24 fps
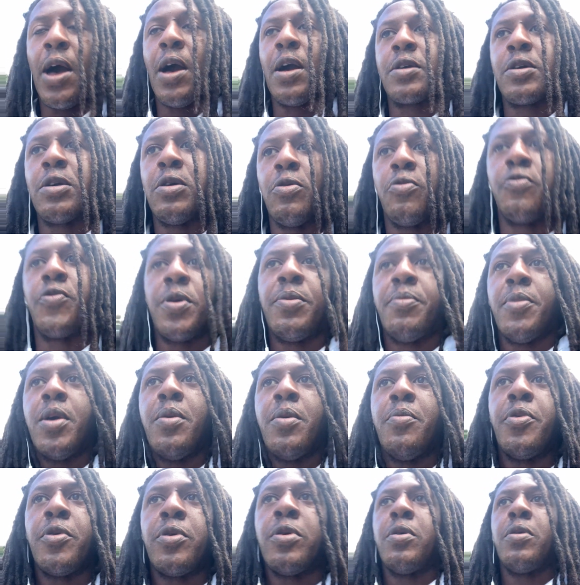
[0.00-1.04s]
I could
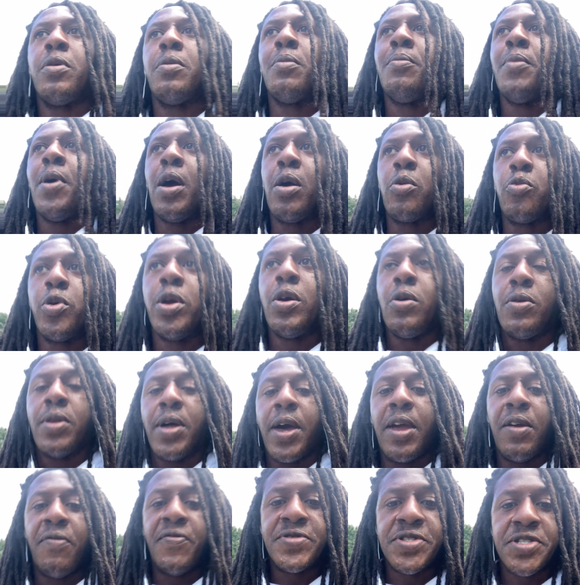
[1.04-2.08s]
remember my real
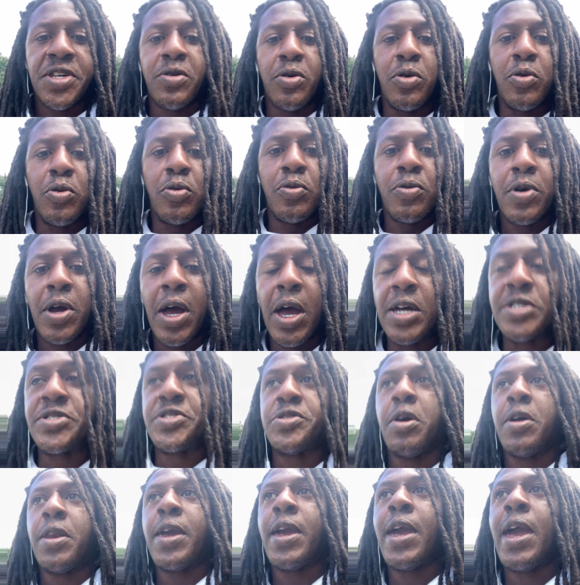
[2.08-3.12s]
life too. I
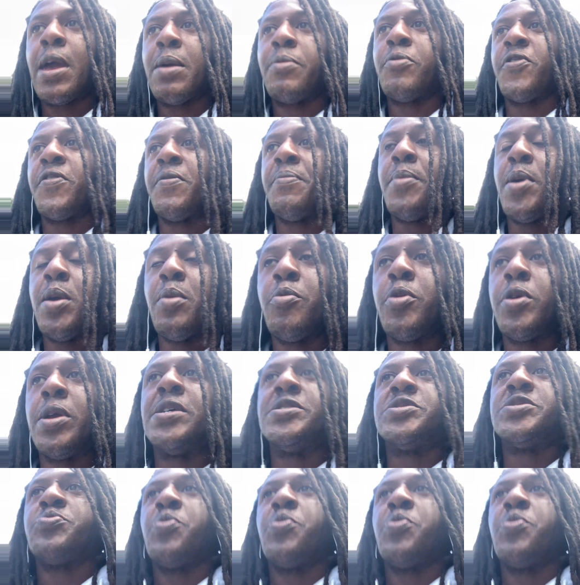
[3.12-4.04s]
started having memories